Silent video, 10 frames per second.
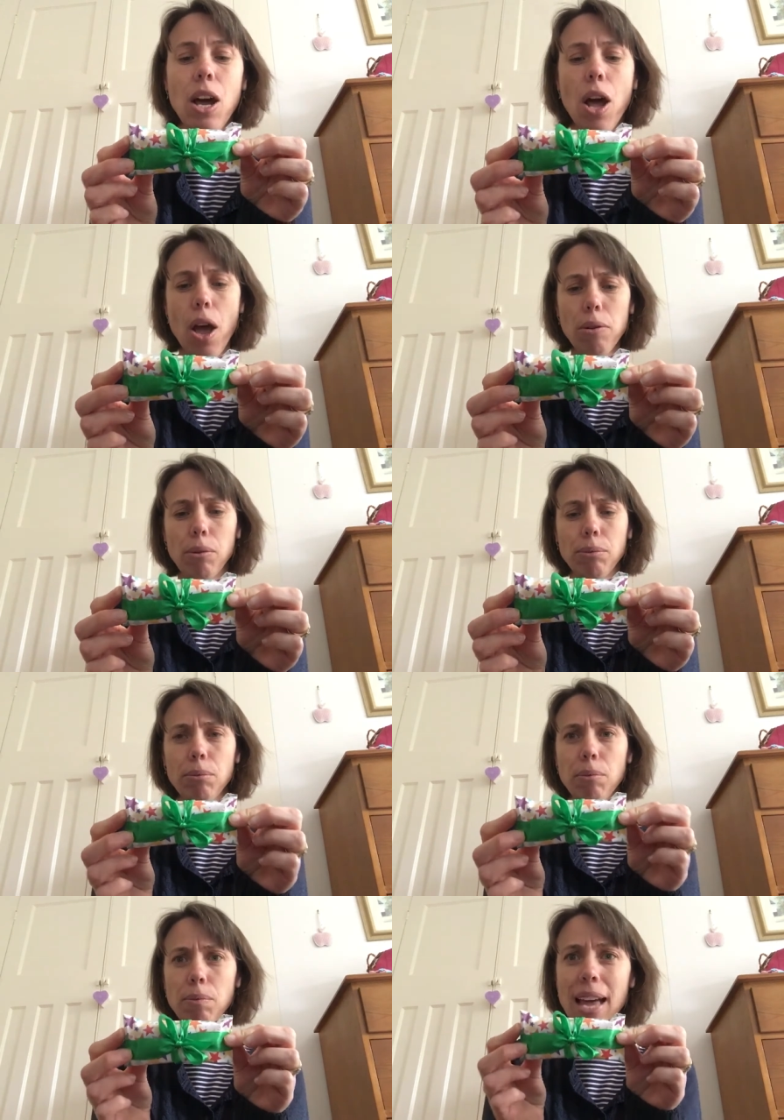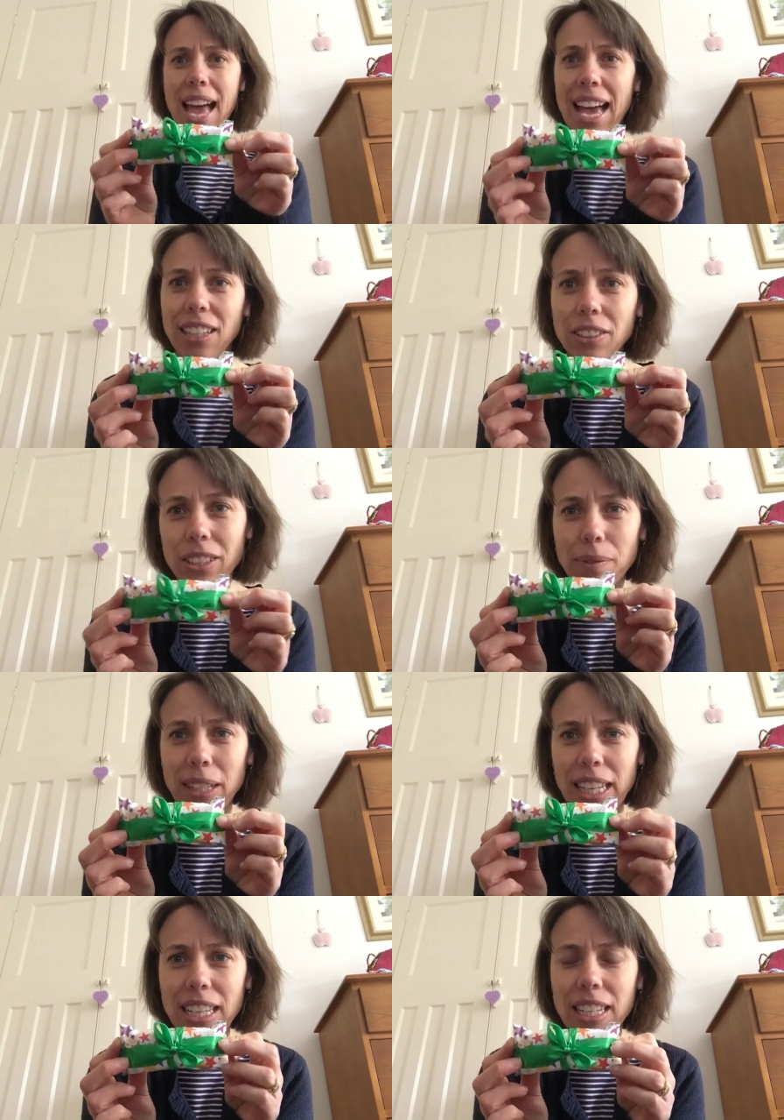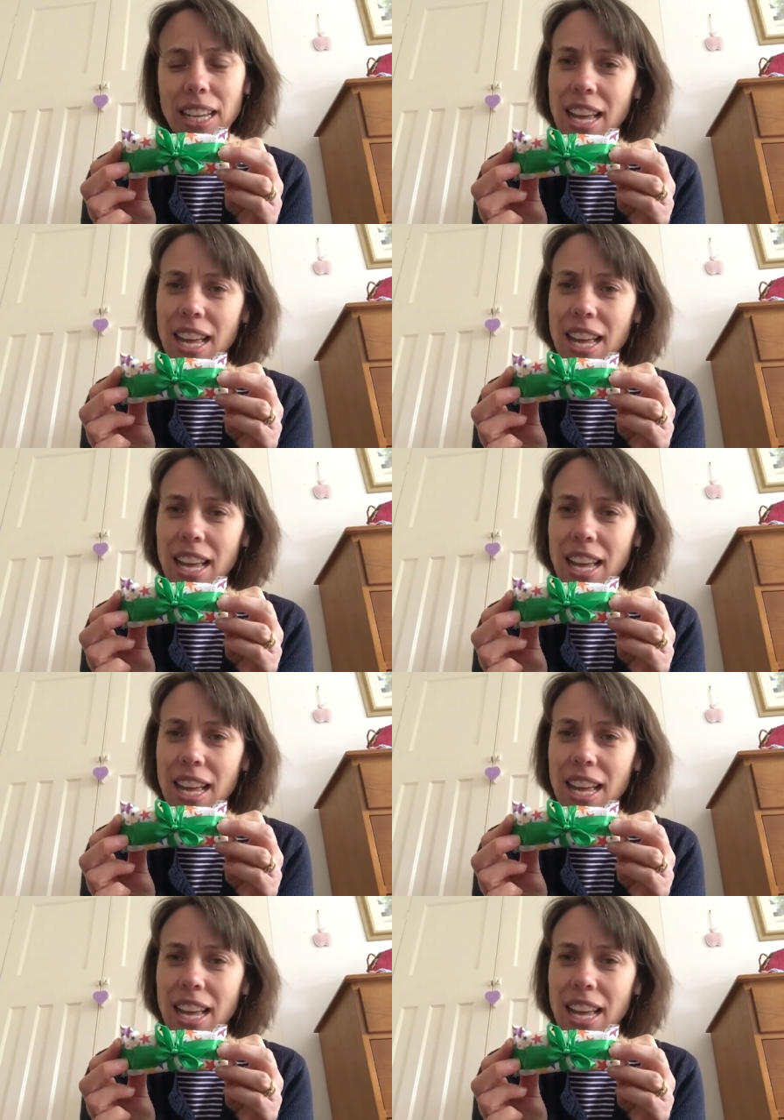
Oh, but hang on a minute.